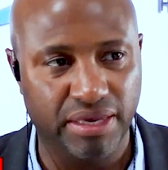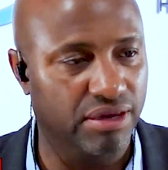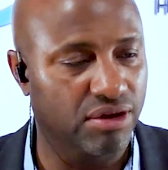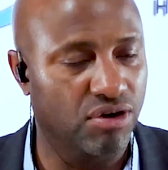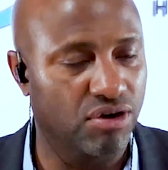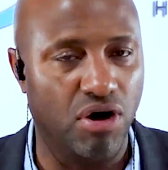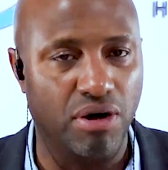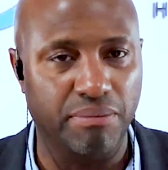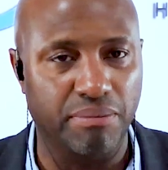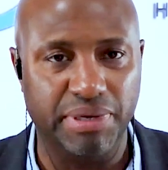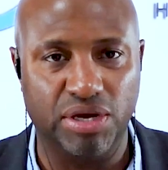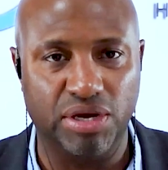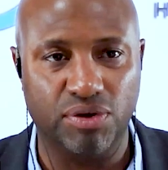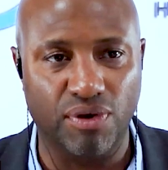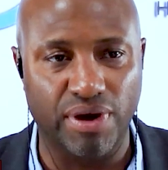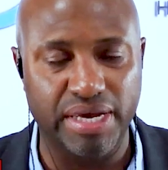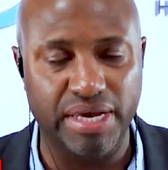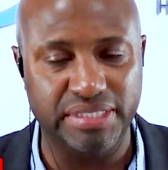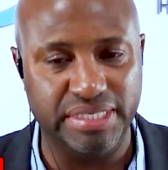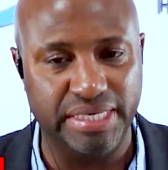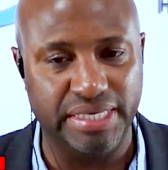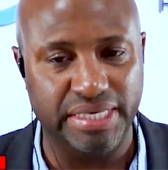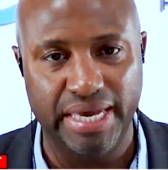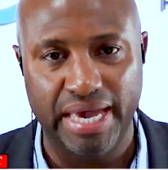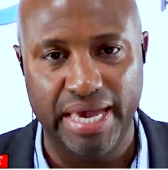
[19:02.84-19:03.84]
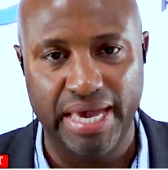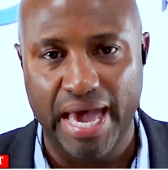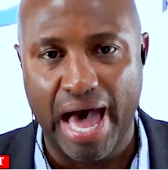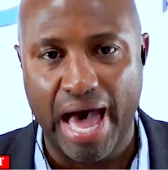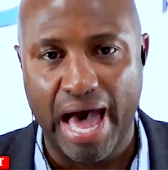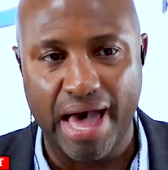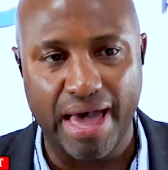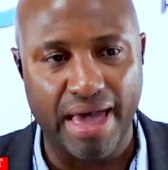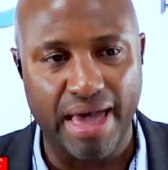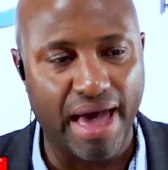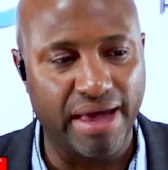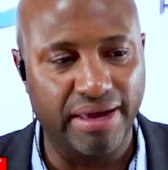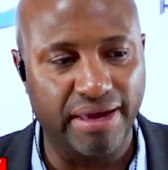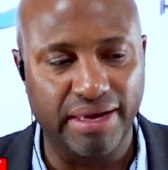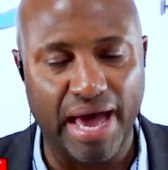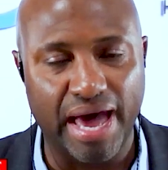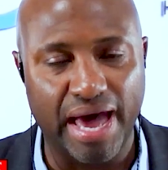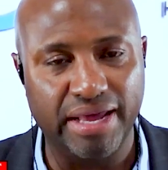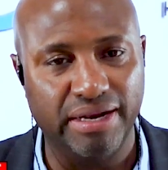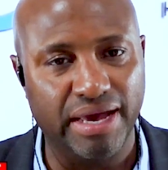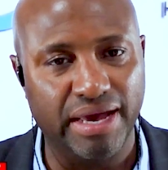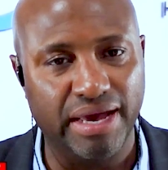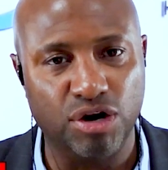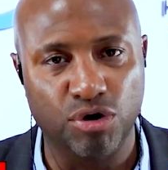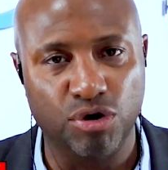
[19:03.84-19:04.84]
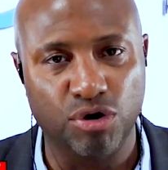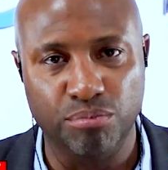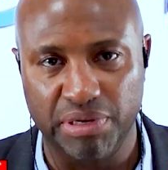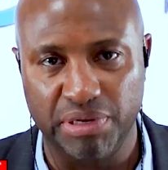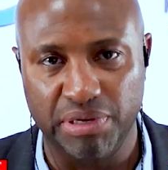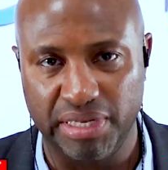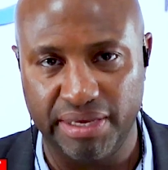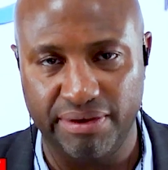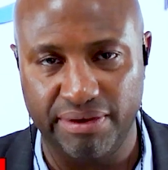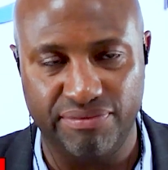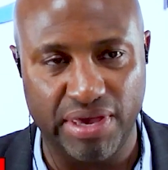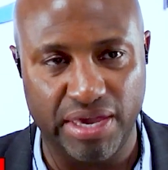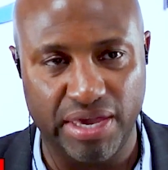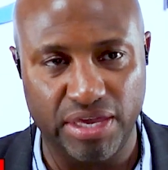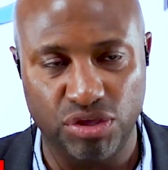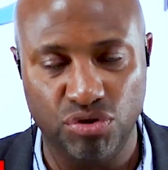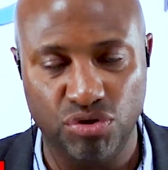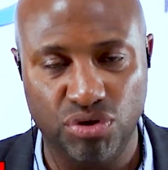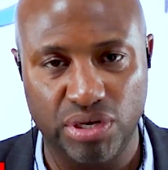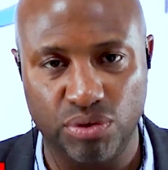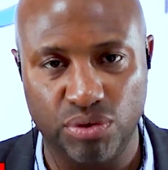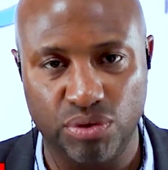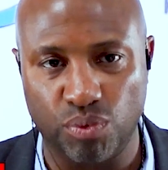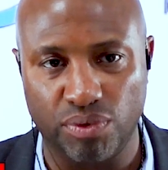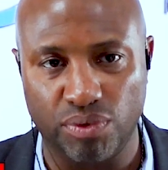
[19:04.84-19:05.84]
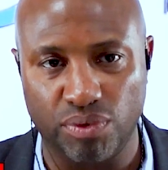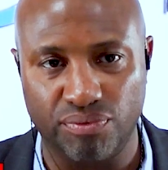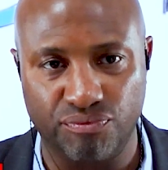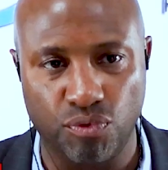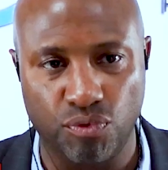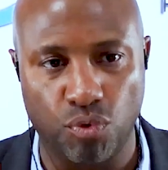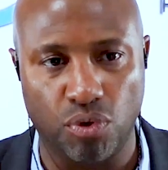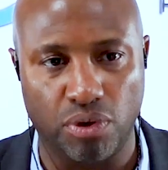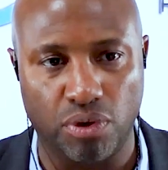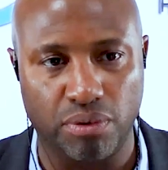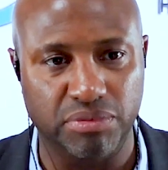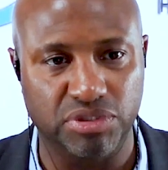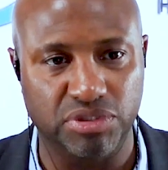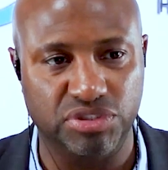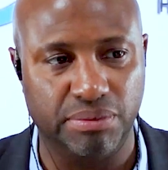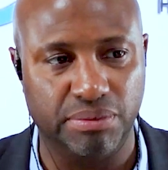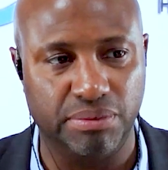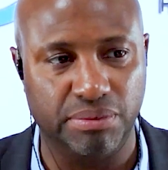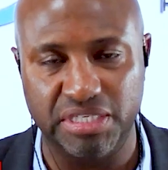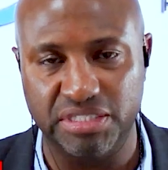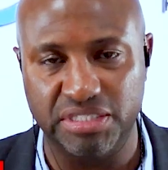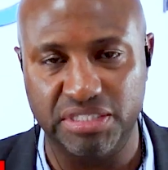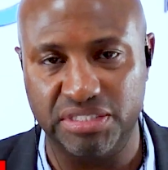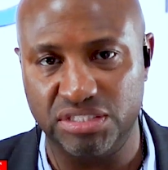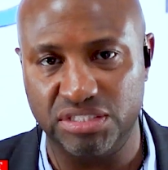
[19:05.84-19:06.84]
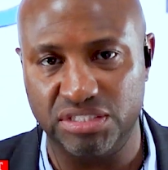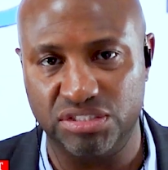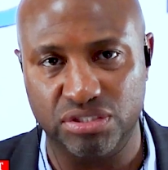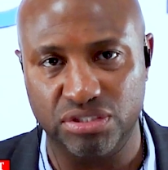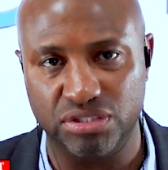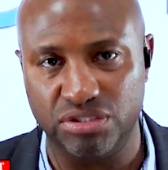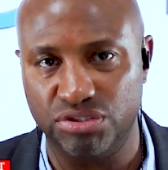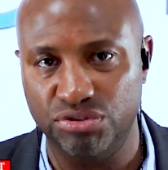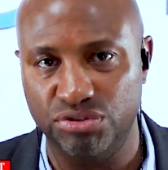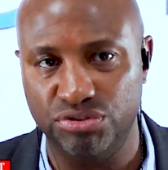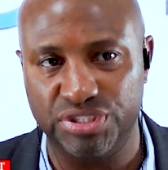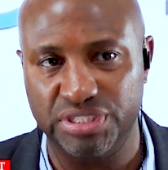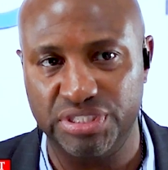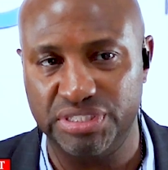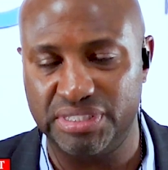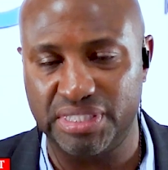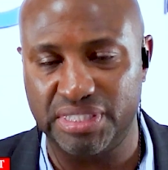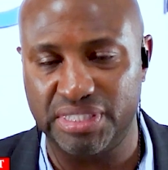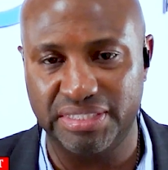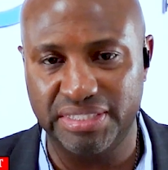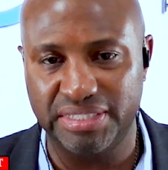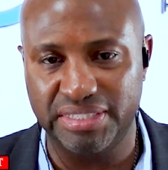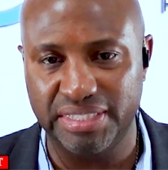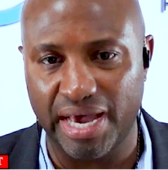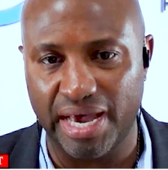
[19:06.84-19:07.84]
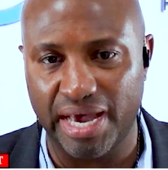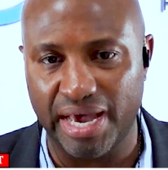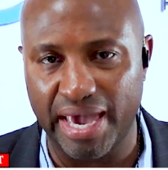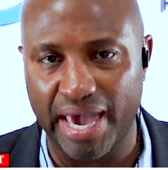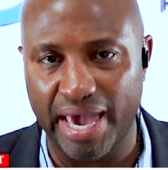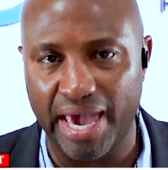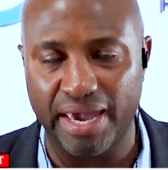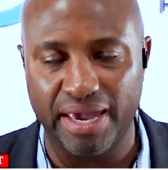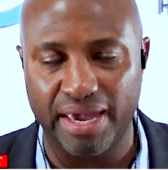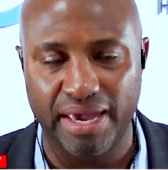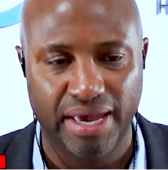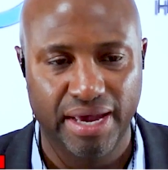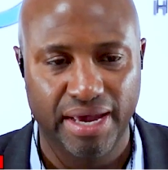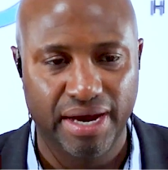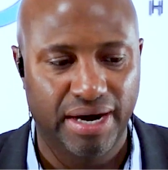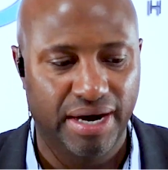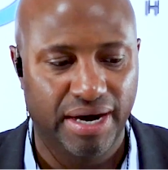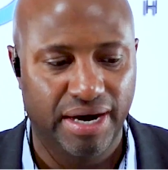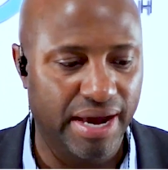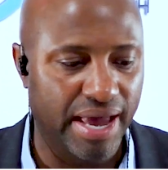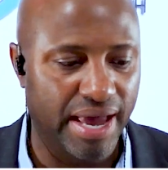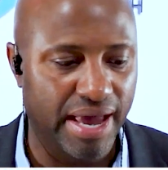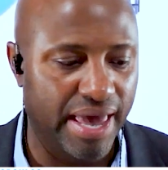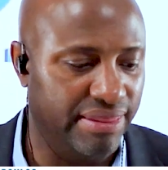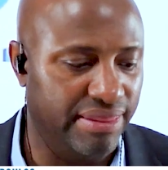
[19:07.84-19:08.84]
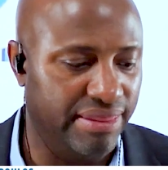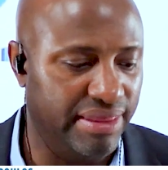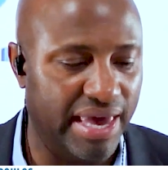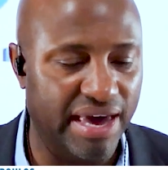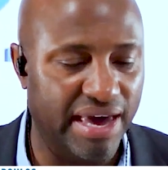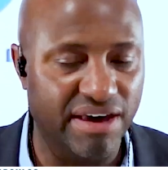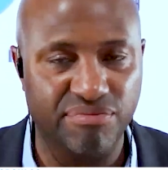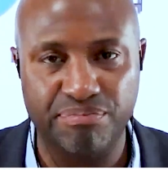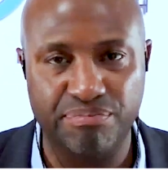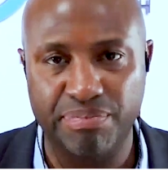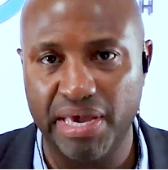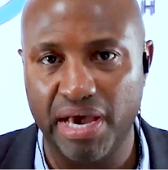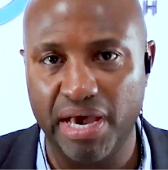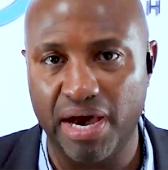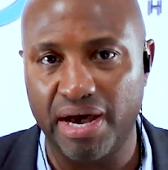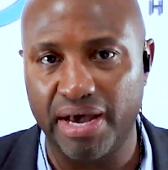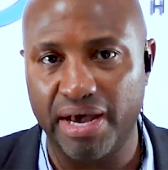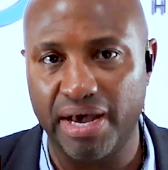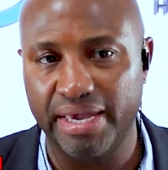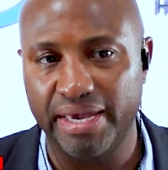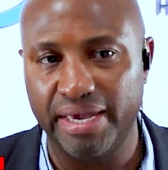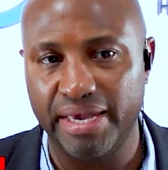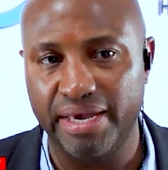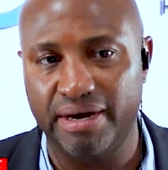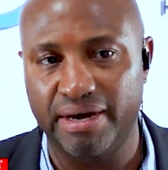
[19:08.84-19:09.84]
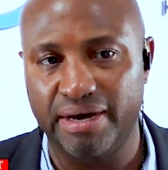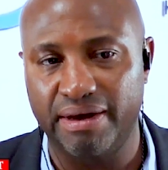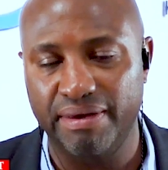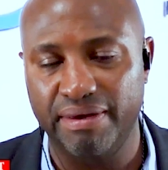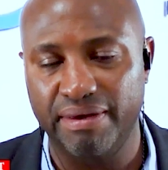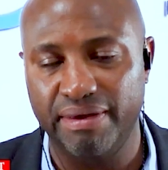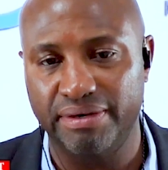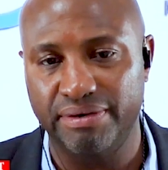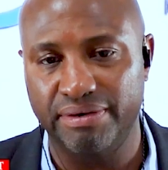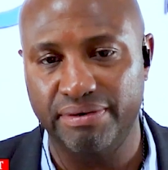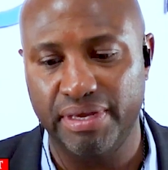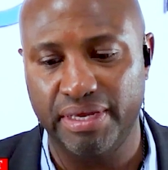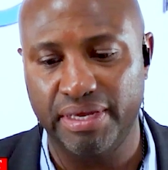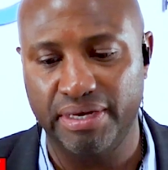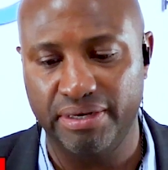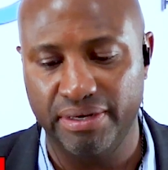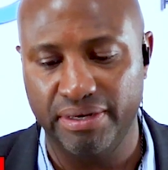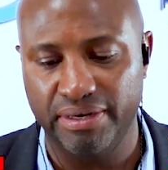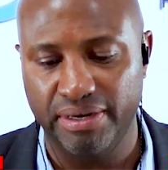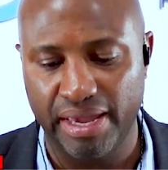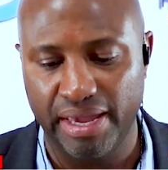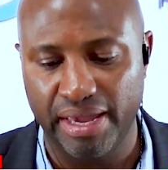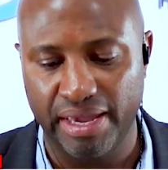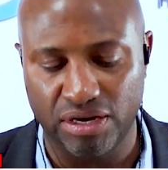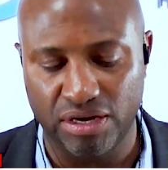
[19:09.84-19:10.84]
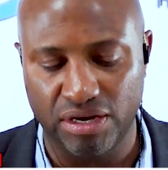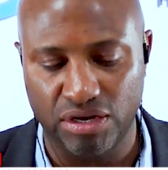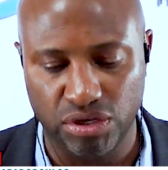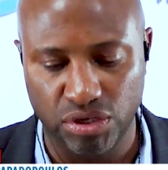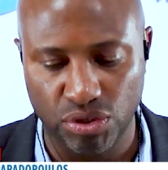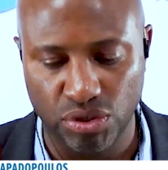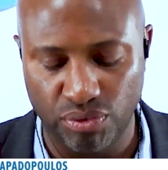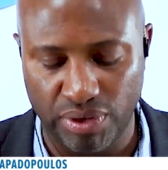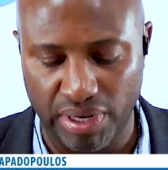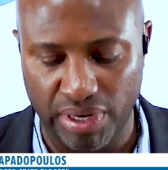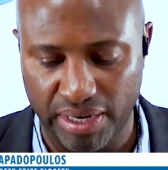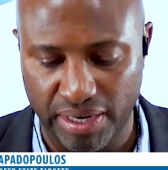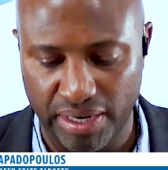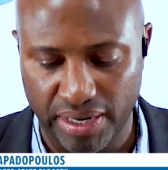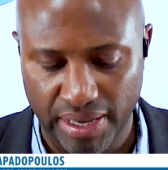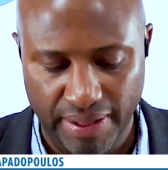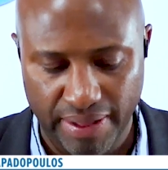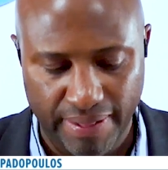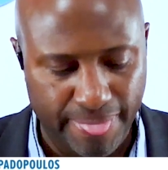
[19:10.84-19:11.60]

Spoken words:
Call me crazy. I don't believe that you can reform some of these institutions, the CIA and the FBI included.